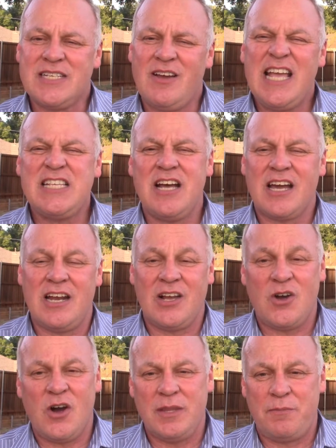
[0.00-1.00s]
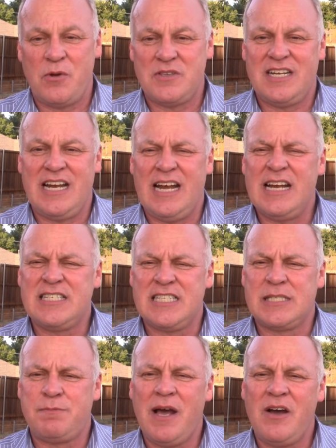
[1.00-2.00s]
Now, he's not going to call the person an
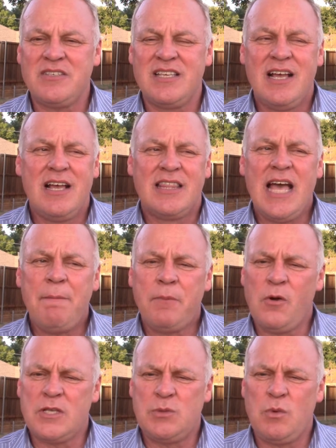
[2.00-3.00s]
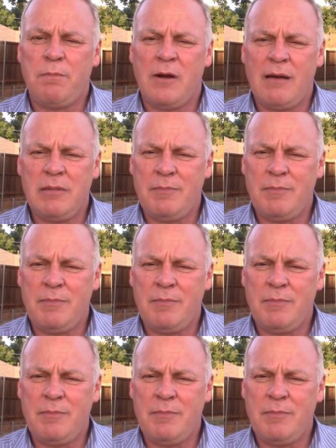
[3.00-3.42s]
innocent spouse. That person will probably